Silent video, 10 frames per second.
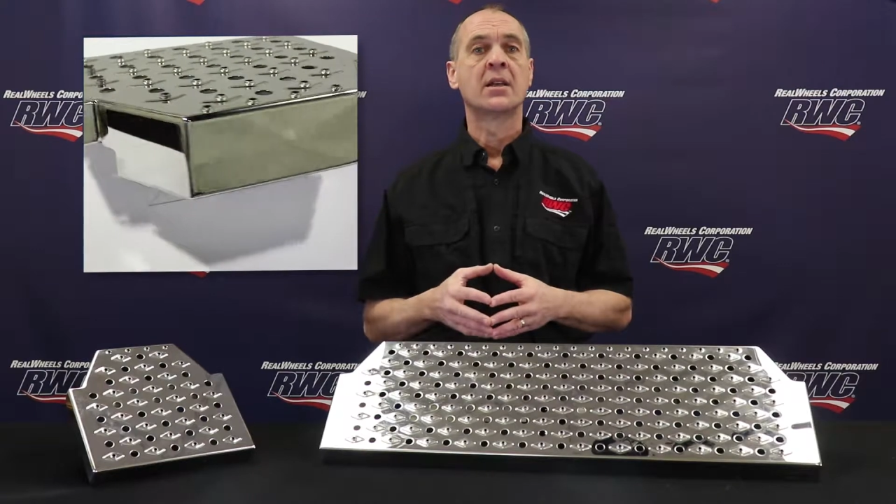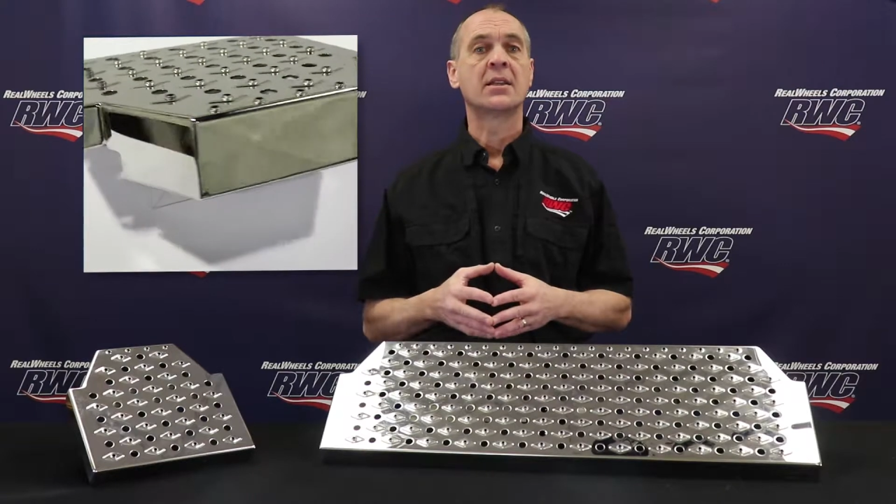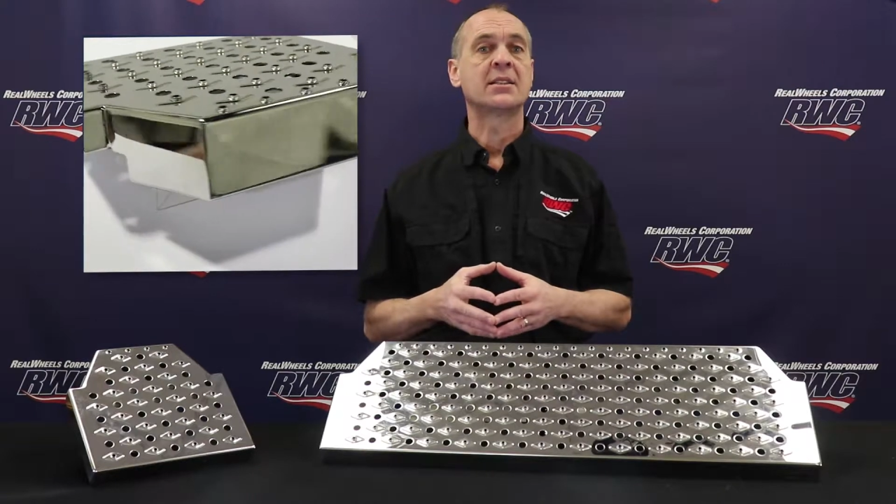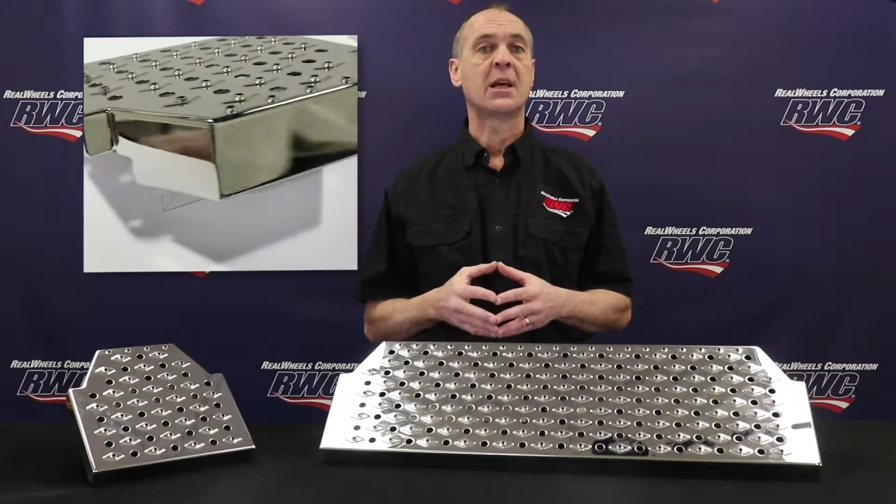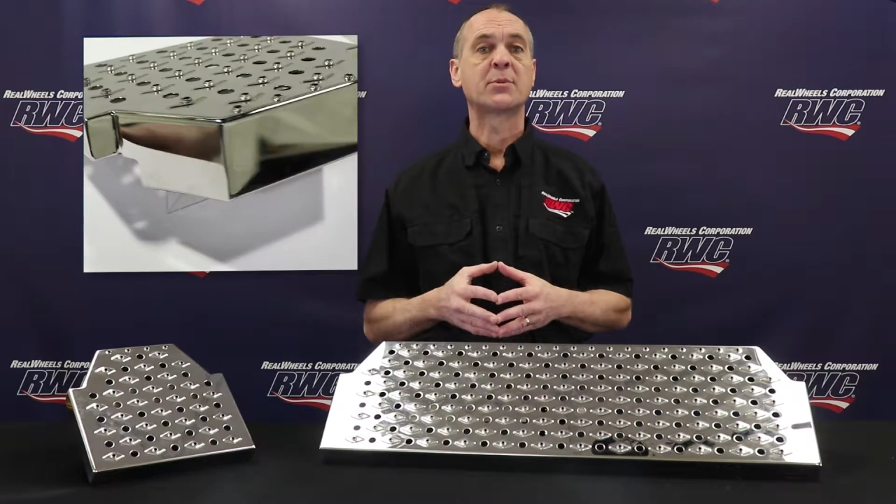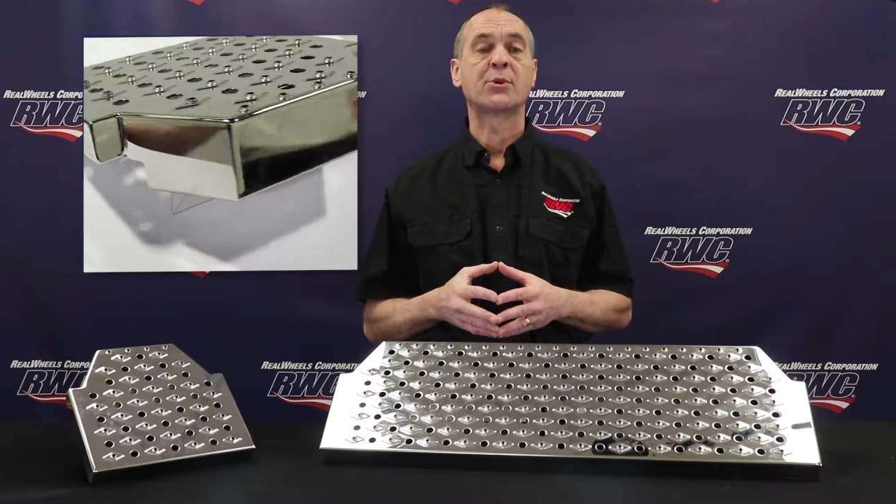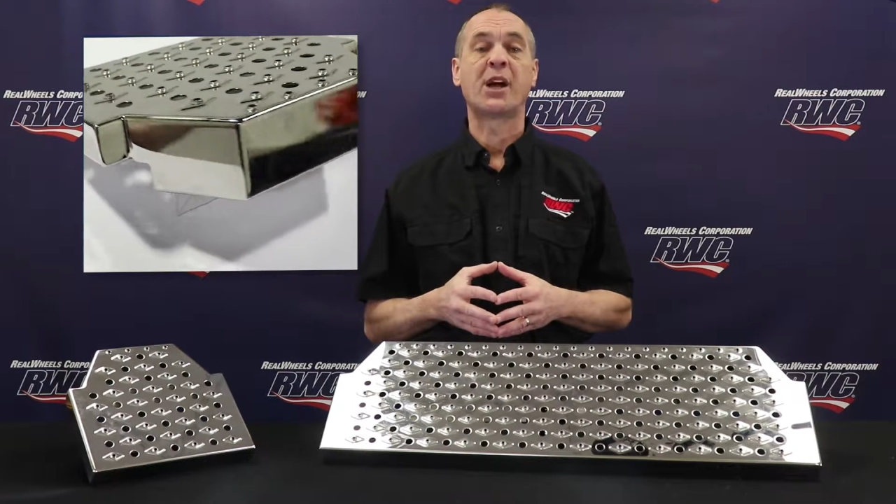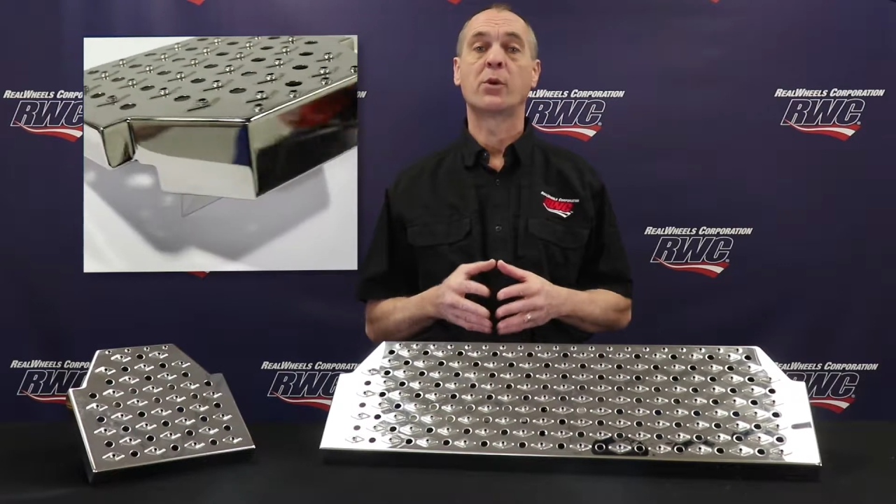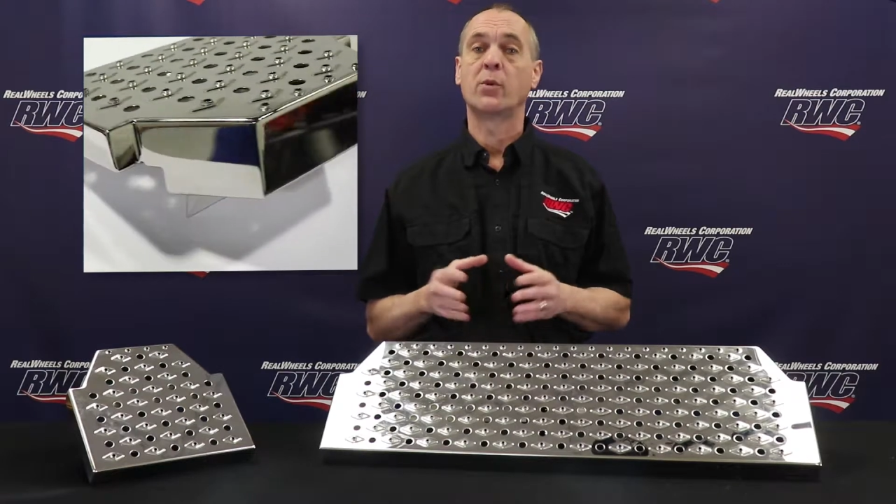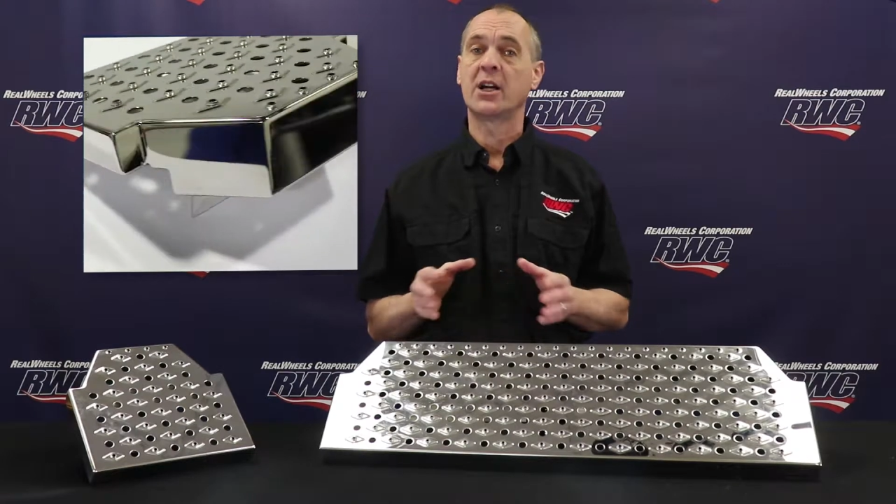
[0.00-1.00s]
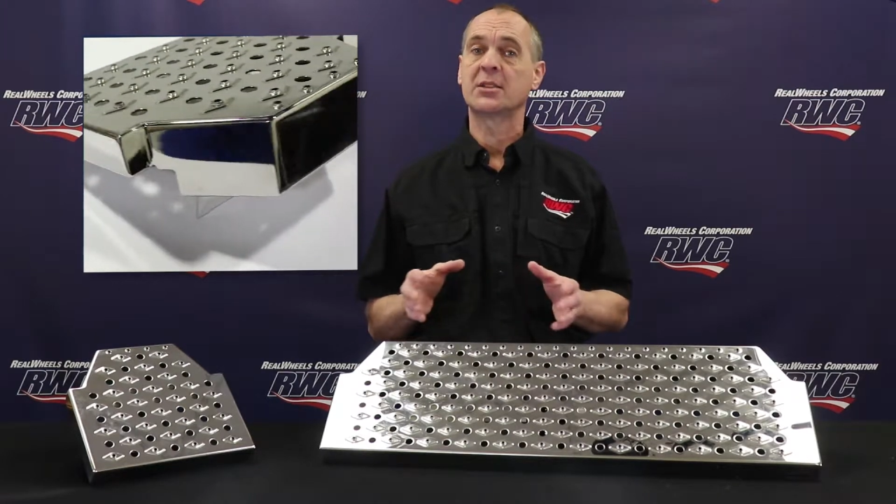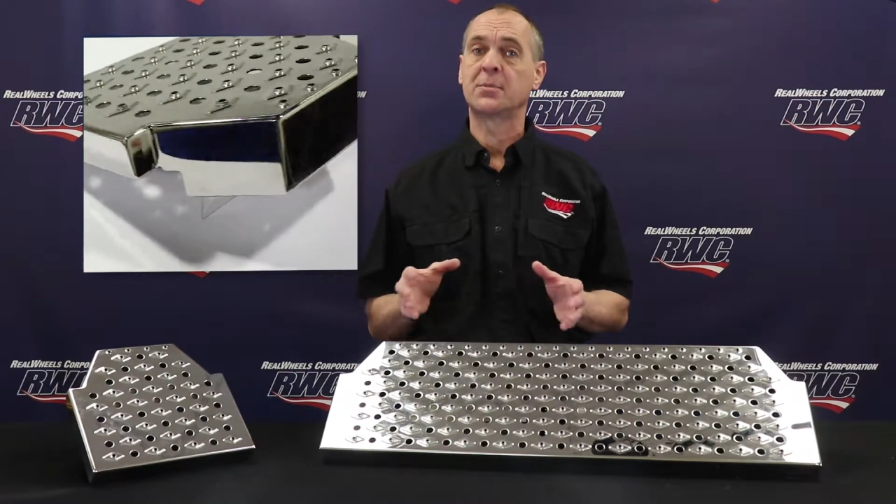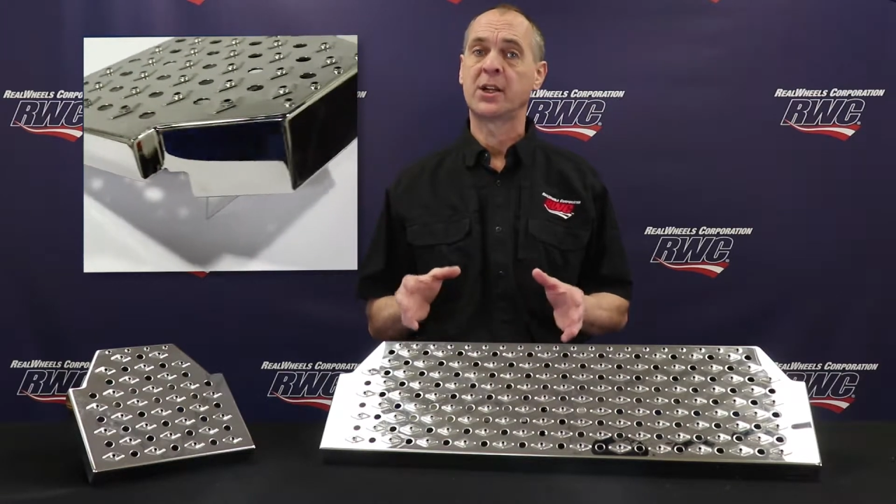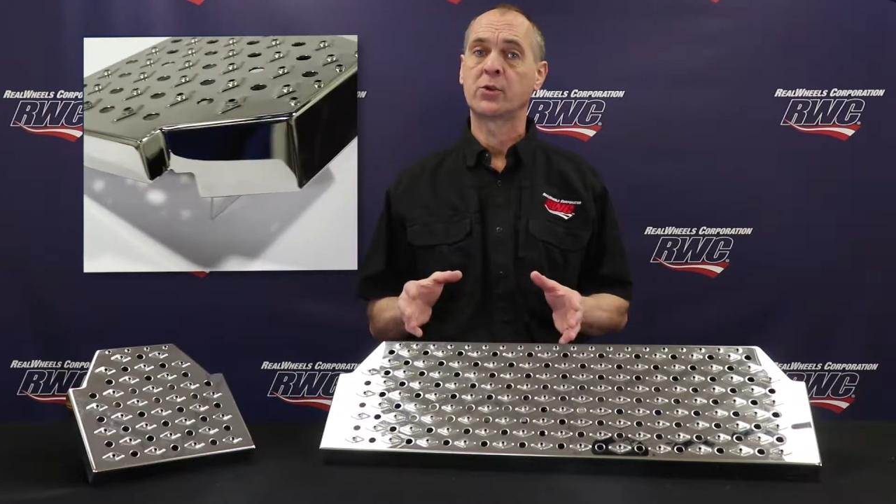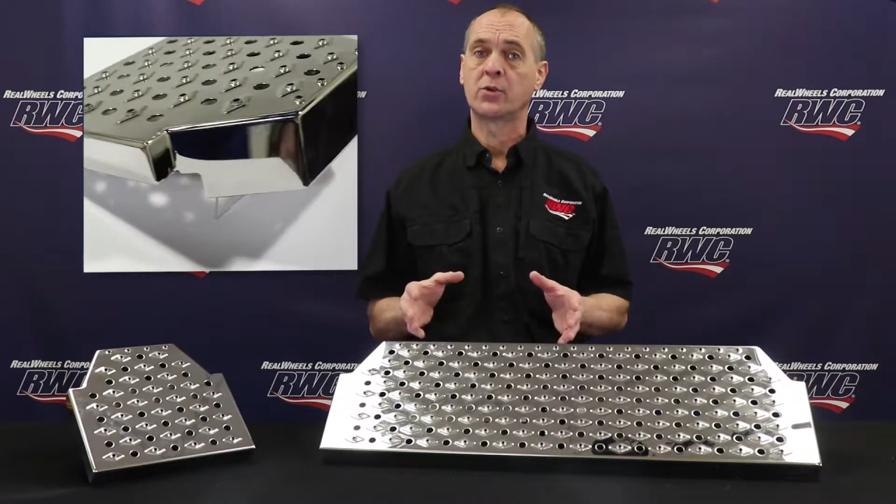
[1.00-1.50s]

These steps will not rust, pit,